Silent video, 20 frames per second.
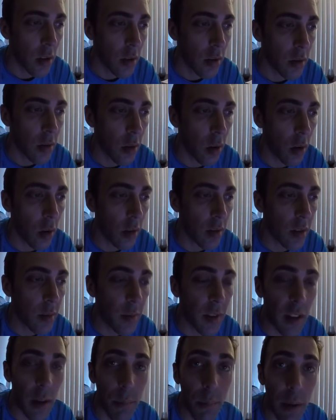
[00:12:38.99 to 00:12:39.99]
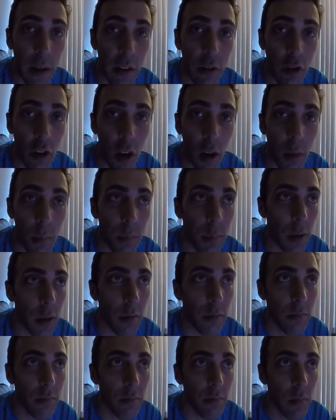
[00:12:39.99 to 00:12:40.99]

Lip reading: So it seems like a big jump, but